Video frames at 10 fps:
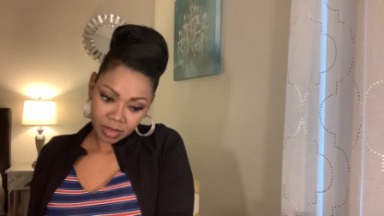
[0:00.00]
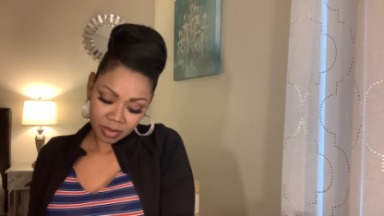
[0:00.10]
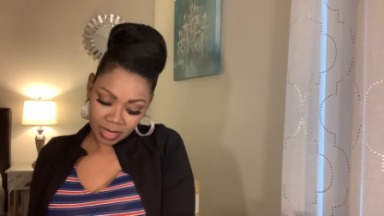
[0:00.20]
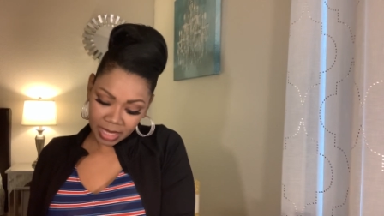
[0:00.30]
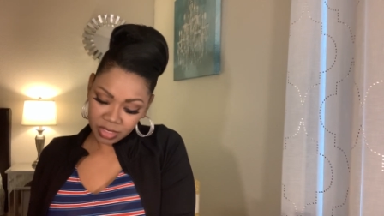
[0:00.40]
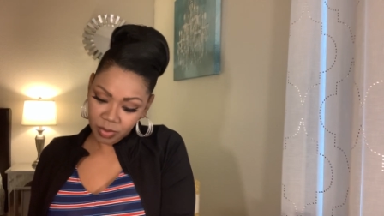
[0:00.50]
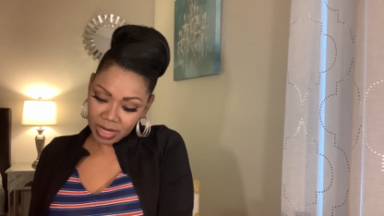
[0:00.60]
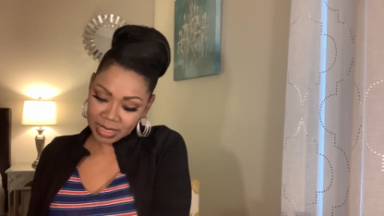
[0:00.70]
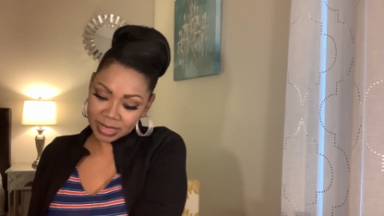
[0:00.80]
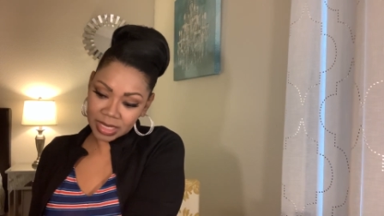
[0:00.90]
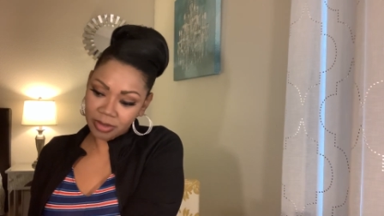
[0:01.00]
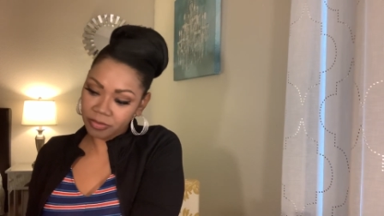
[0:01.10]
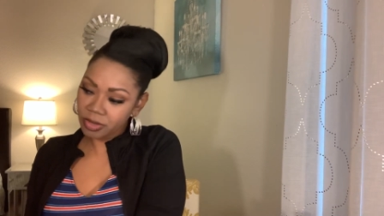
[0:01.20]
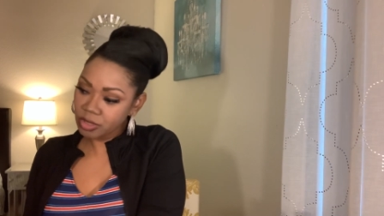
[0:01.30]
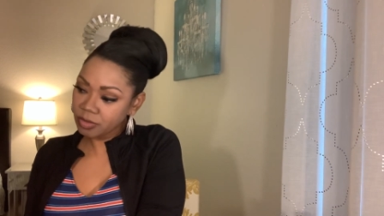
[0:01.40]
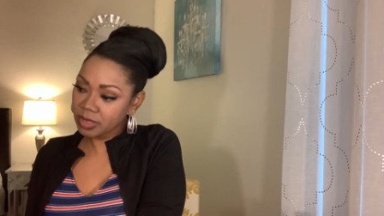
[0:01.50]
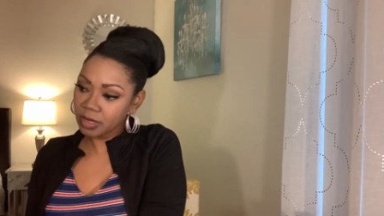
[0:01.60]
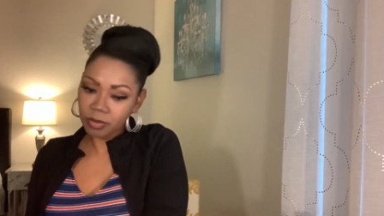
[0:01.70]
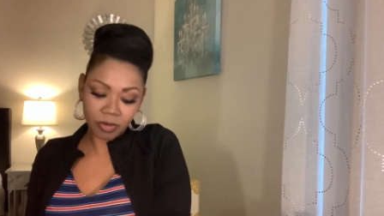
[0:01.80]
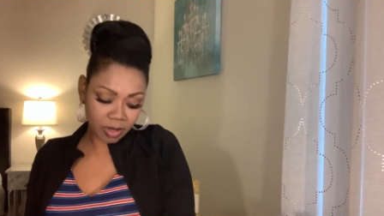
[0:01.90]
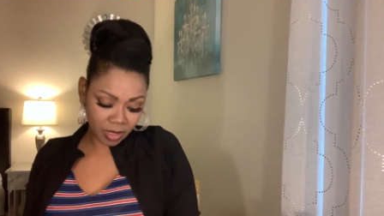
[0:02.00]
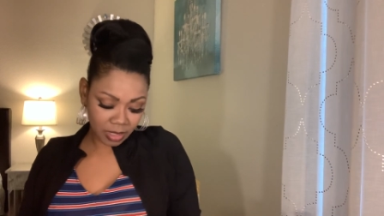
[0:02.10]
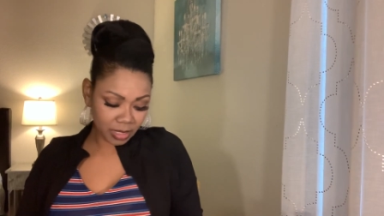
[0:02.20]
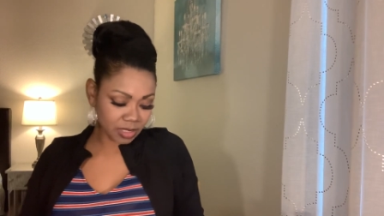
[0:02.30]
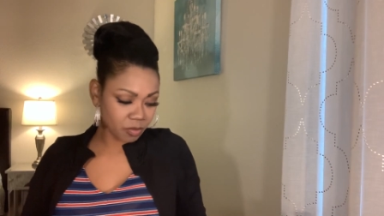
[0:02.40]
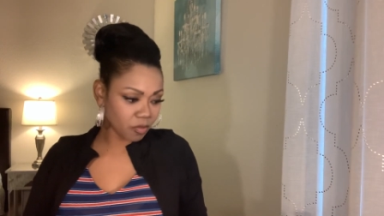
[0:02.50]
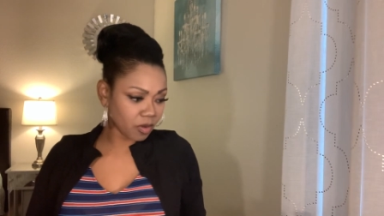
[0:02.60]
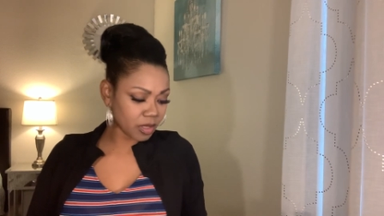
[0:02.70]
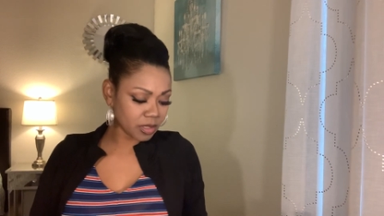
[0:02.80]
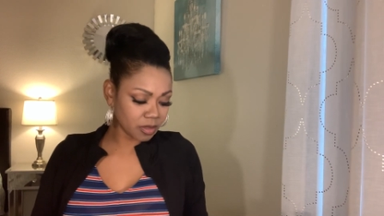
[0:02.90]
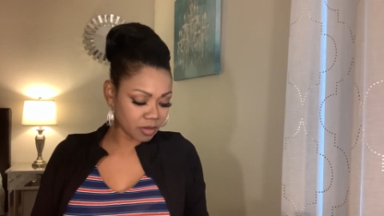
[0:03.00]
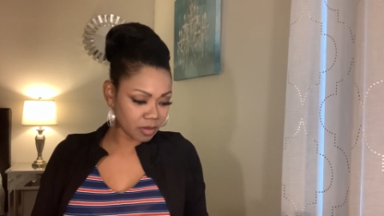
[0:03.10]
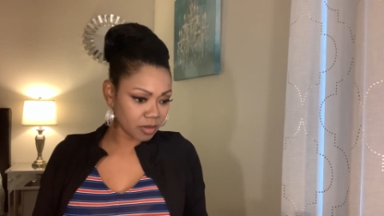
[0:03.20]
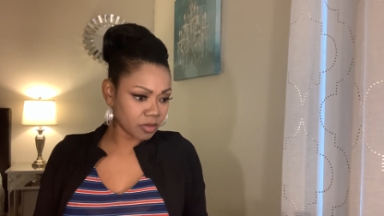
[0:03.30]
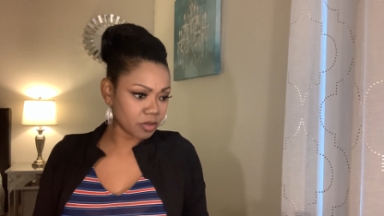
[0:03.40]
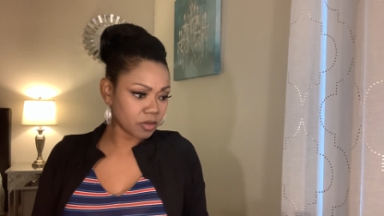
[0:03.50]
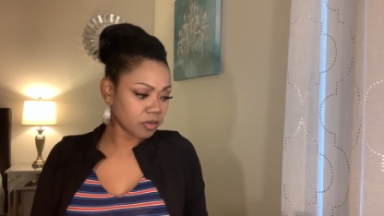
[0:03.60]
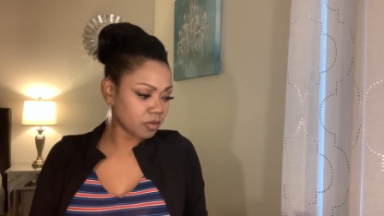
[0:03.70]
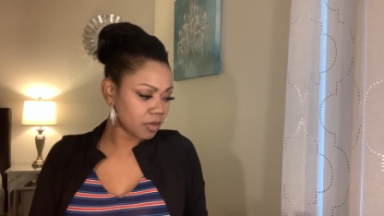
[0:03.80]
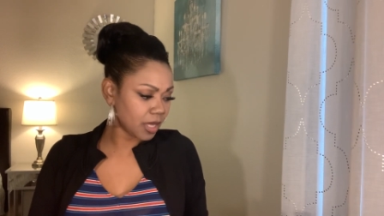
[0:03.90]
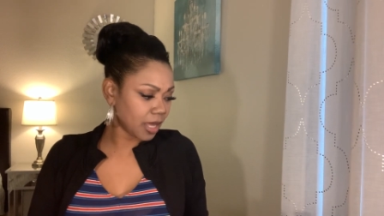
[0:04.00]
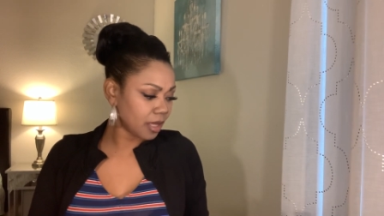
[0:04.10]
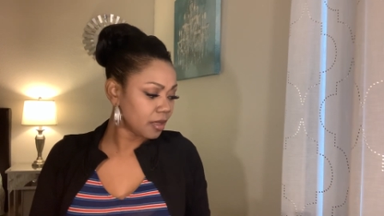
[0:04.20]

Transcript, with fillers: That's what I see for you, Libra. Let's move on to yeah.